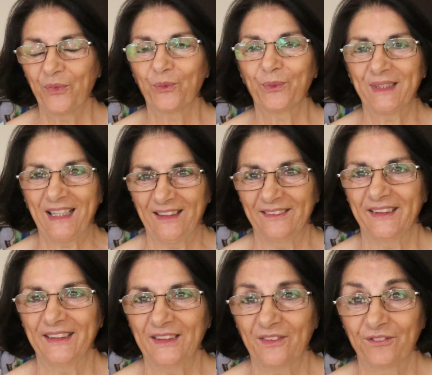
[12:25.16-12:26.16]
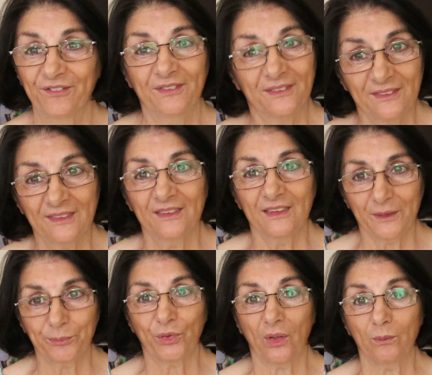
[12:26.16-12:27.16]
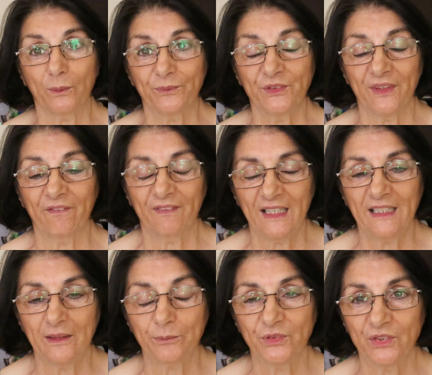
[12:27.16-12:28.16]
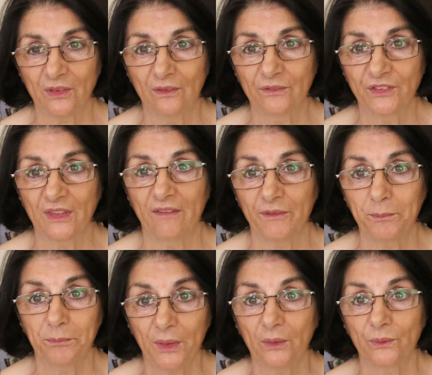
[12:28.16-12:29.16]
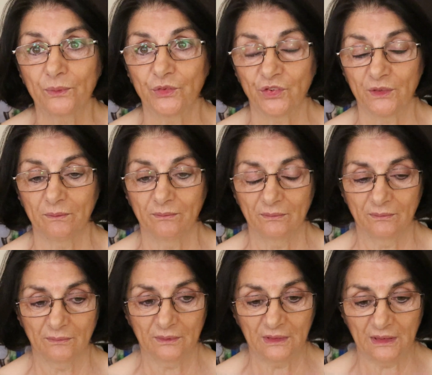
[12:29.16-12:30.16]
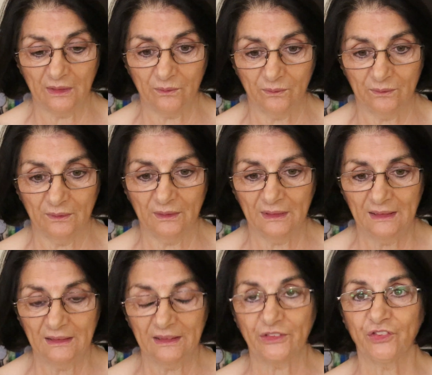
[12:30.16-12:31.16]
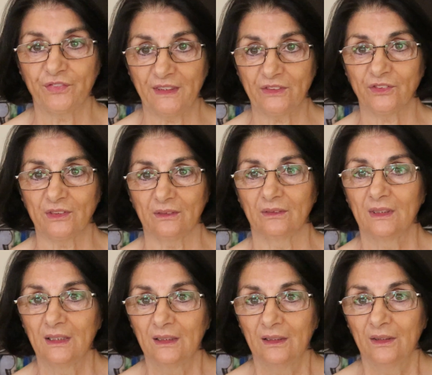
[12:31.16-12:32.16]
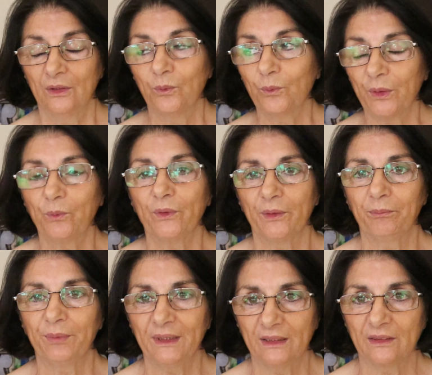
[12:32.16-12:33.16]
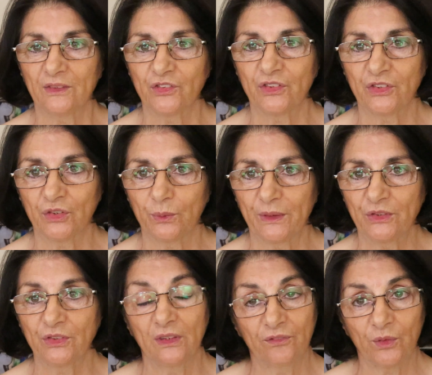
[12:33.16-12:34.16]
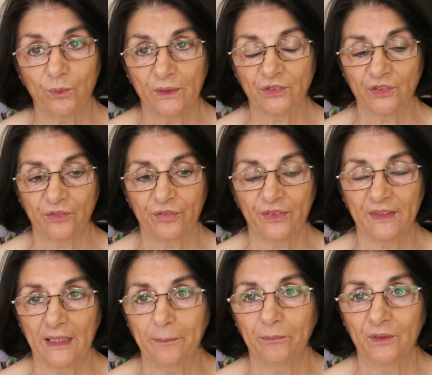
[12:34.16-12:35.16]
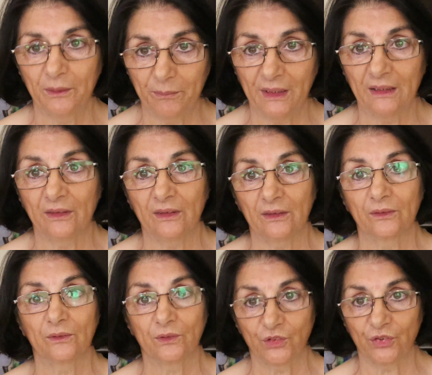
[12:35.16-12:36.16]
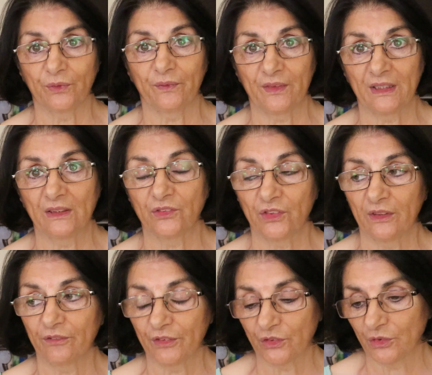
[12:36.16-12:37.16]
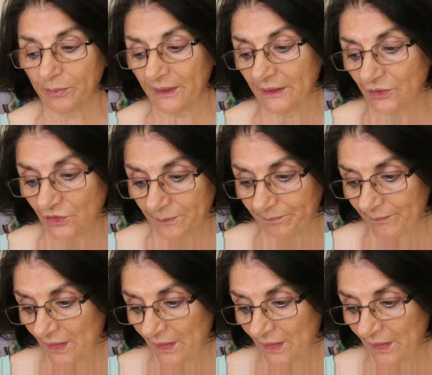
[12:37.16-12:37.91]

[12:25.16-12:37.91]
the reality of the problems that they themselves have imposed. You know, let's face it. We wouldn't be in this situation if it wasn't for them demanding certain things in the first place.